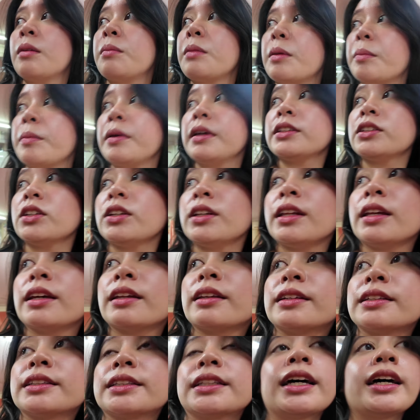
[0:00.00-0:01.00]
Maybe it's on the
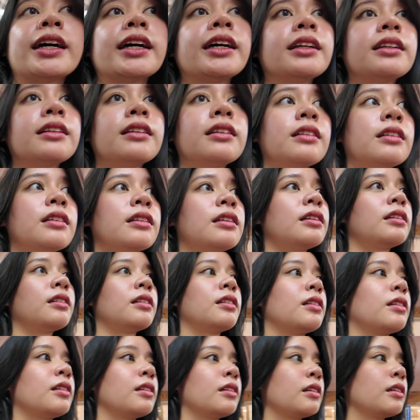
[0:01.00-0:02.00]
other side.
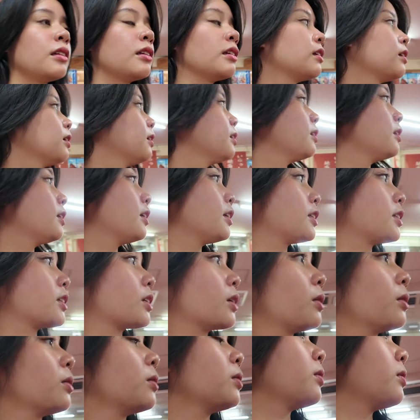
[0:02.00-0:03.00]
Let's
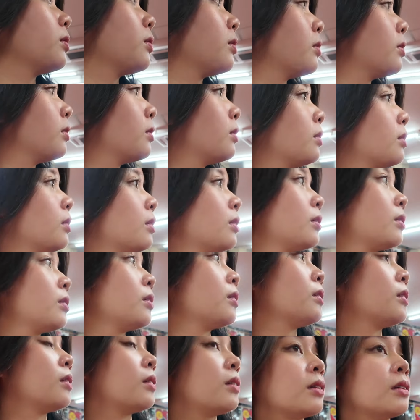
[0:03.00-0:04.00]
go.
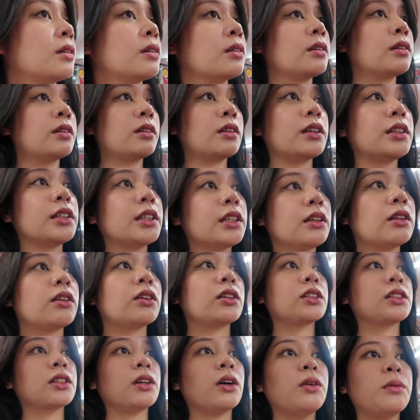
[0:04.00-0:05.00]
Doesn't
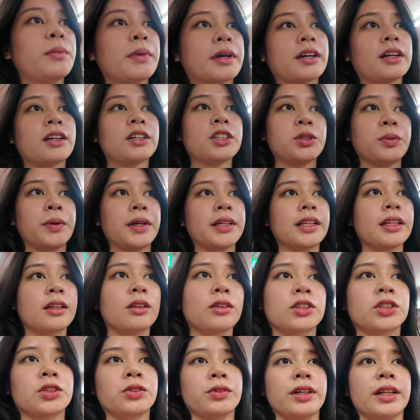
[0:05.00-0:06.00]
look, oh my gosh, wait, it
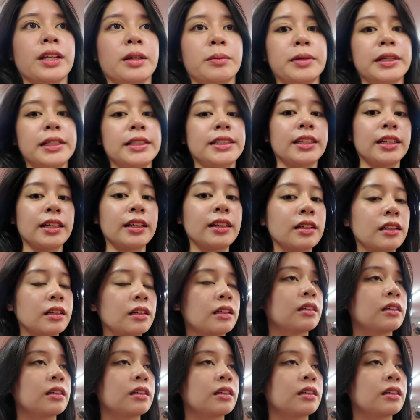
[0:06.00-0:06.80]
looks really busy.